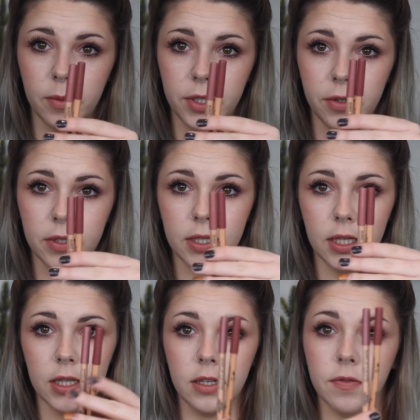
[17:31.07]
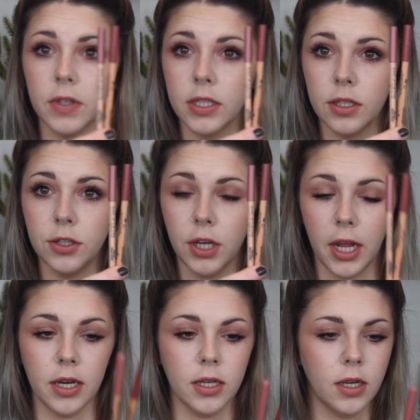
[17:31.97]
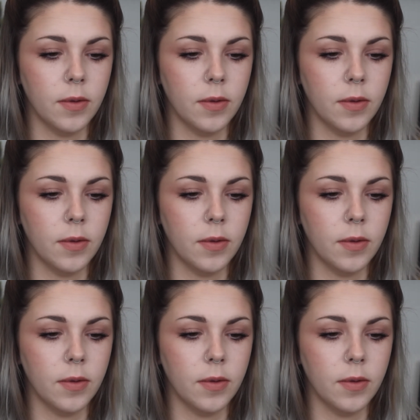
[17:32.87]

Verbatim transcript: which you can see the difference in shade,